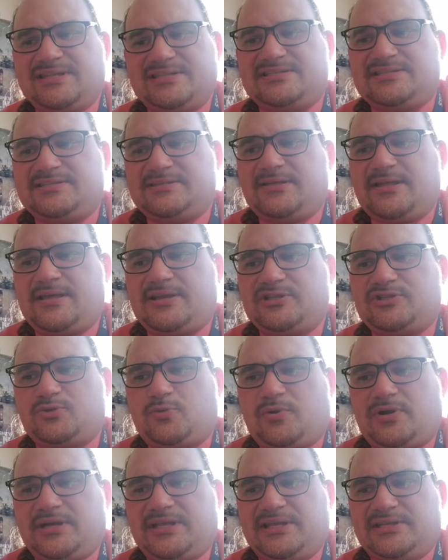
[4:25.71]
It's still out of
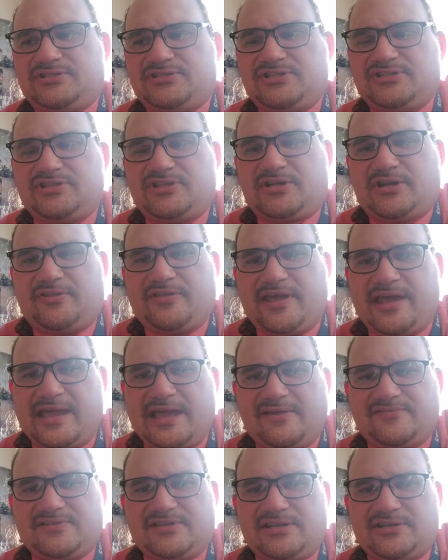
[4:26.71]
20. It's just that all the
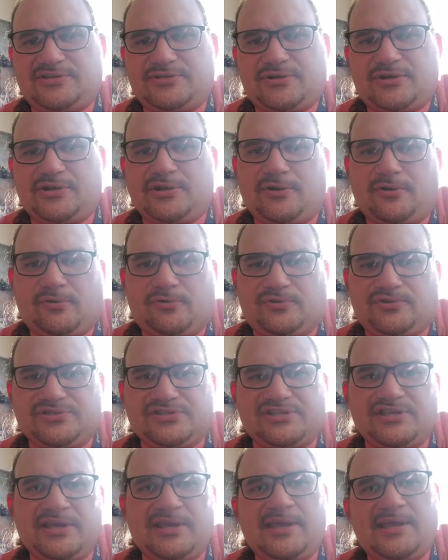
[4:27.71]
halves had to turn into
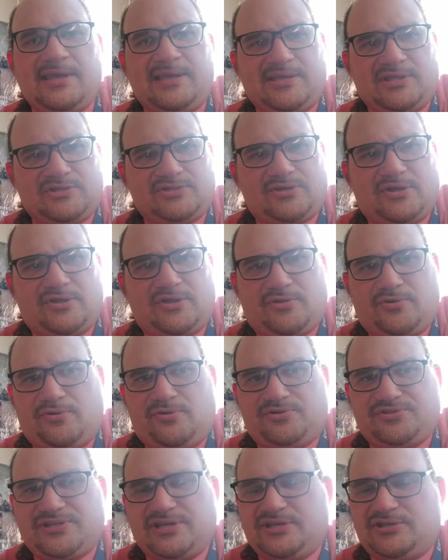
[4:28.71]
wholes, and so all the
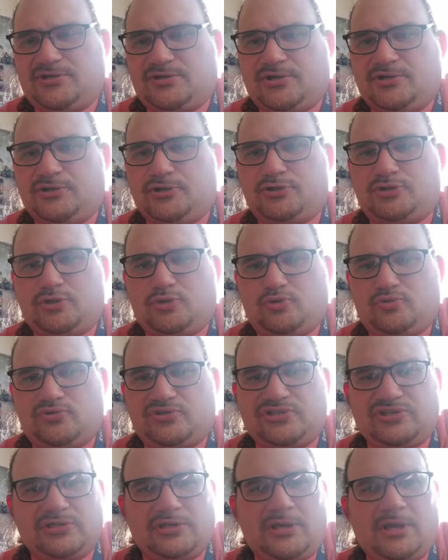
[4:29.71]
wholes had to turn into
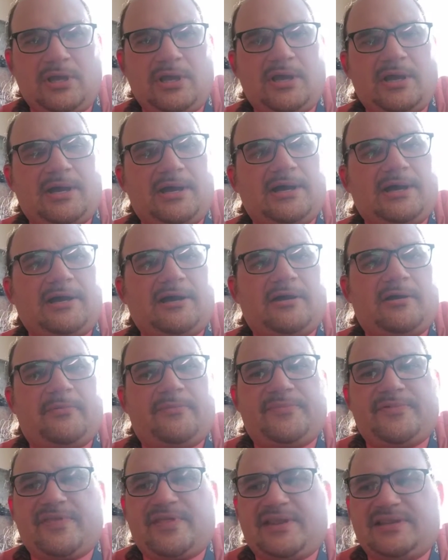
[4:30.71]
twos.
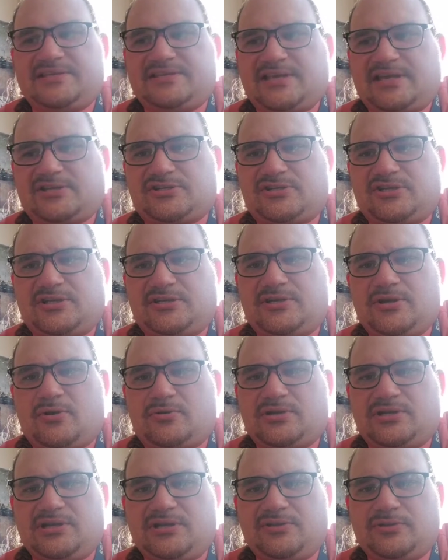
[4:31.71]
Um, and that is actually
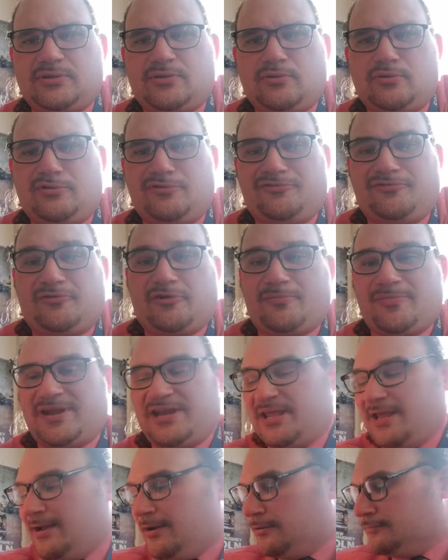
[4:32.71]
noted in the Google form
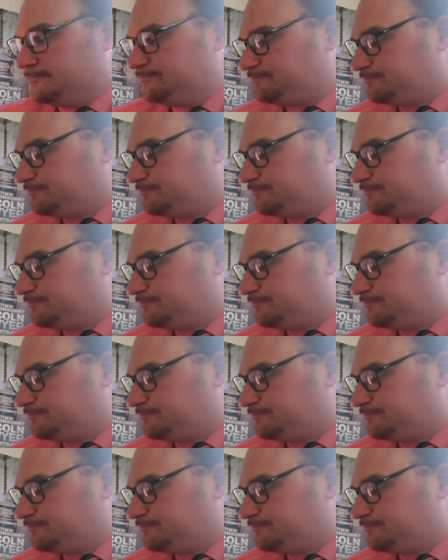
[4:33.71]
anyhow.